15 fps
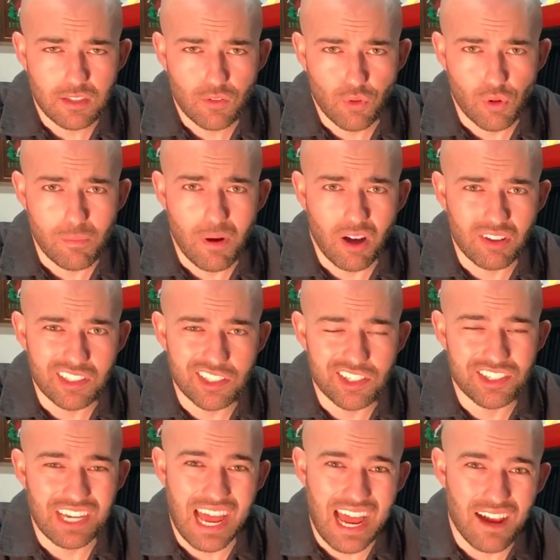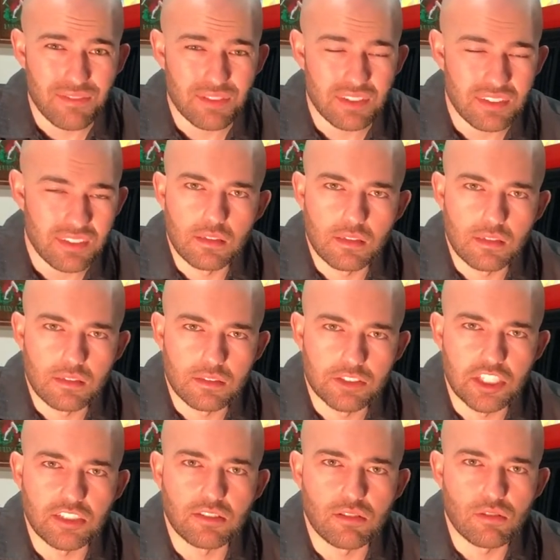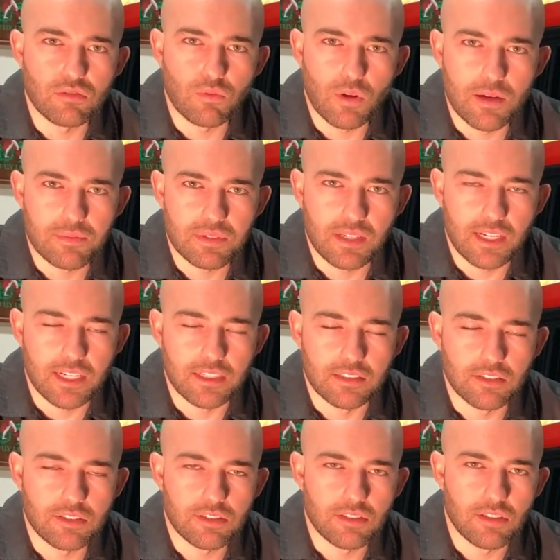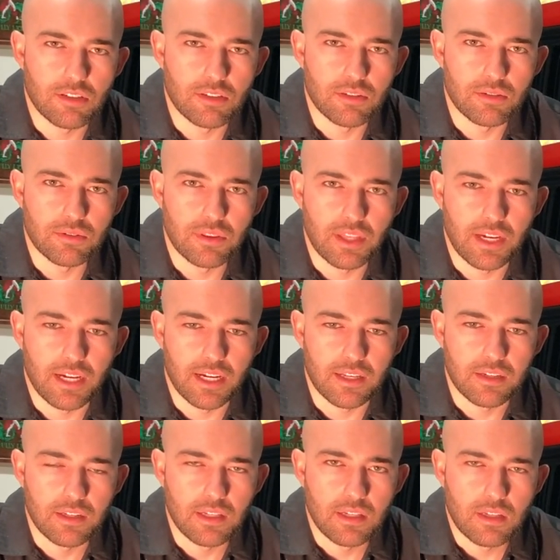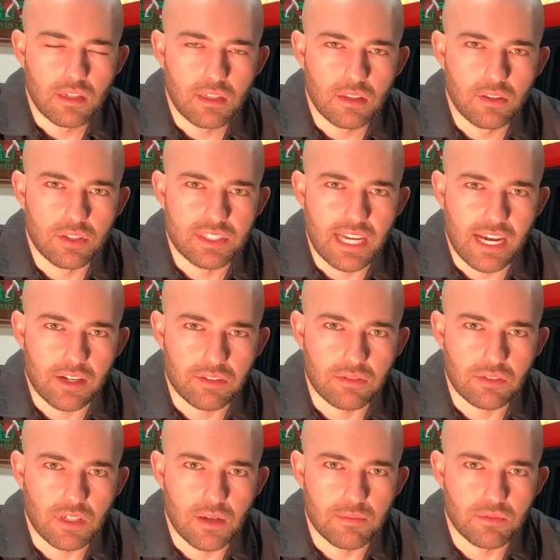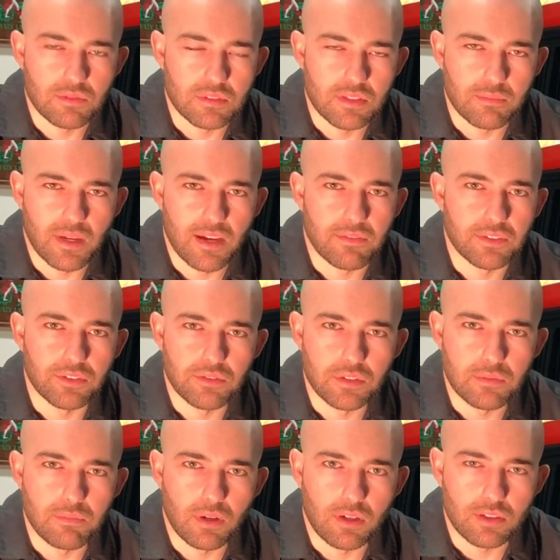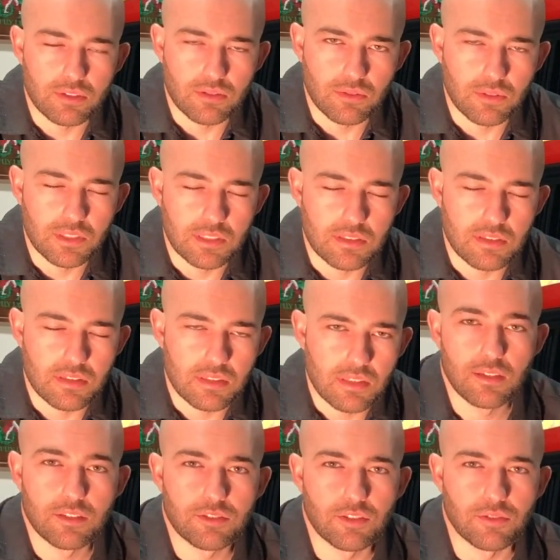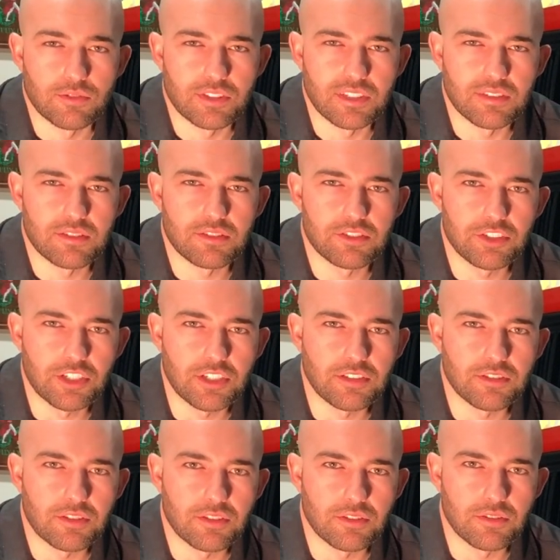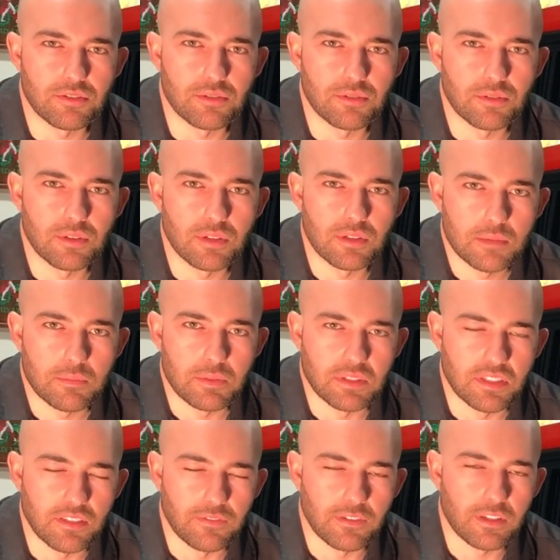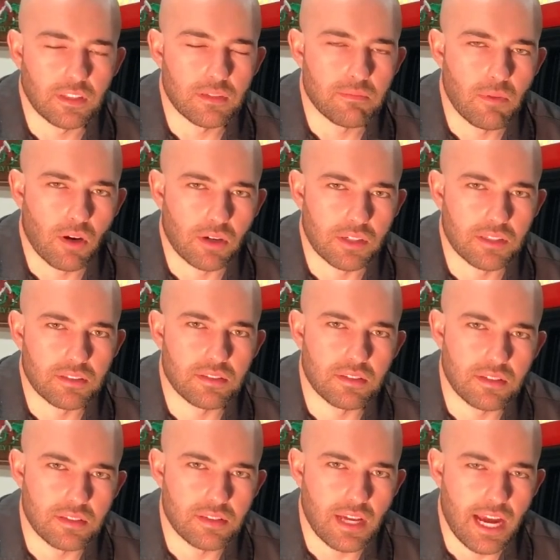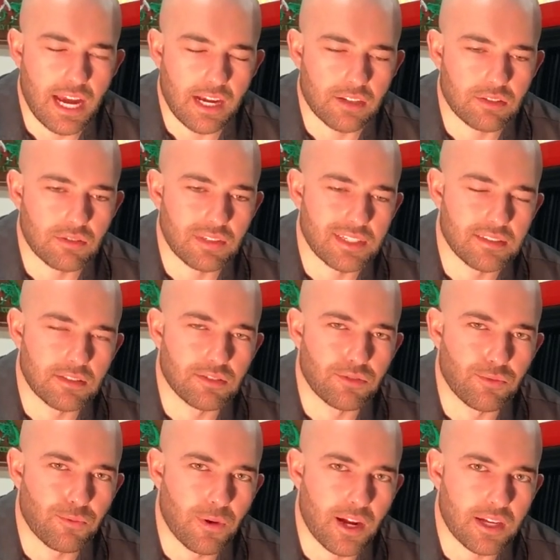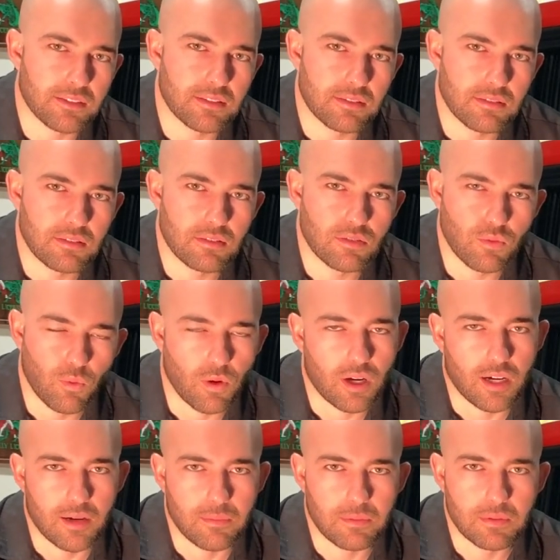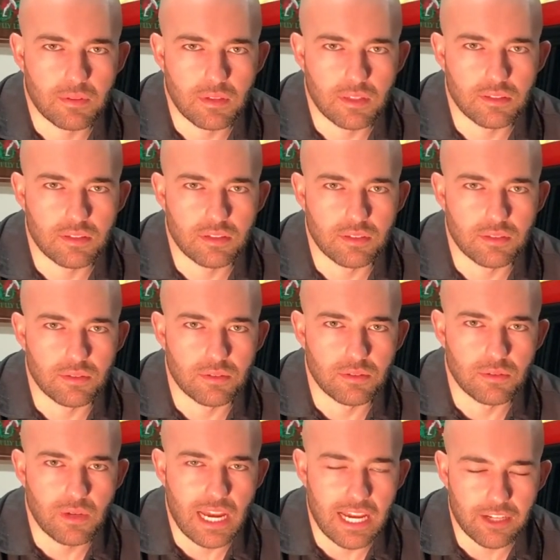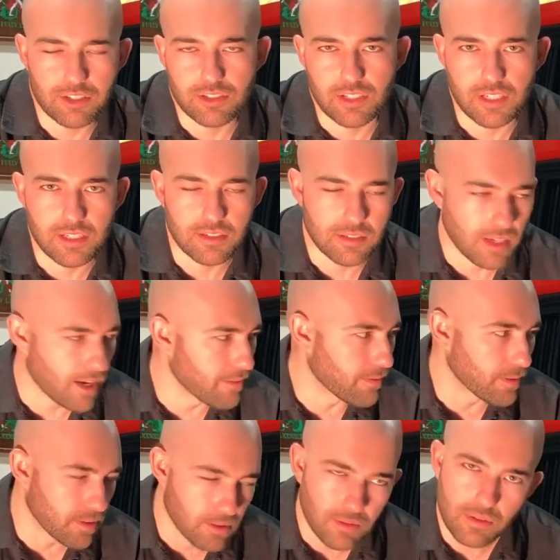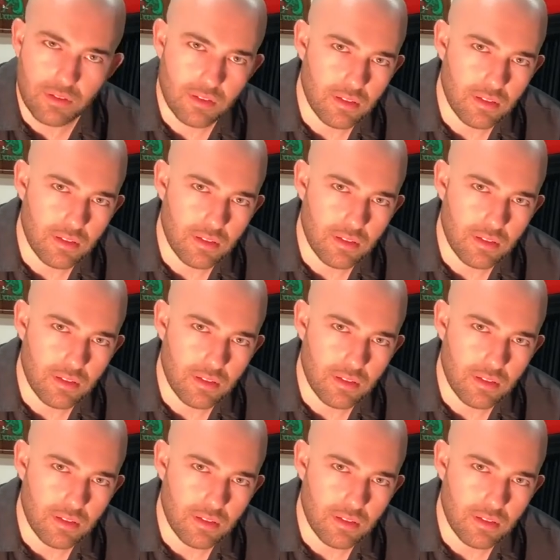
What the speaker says: chromoly shafts. G2's website showed that this axle comes with some heavy duty ball joints. So since G2 specifically markets this axle as a direct swap into XJs, I figured,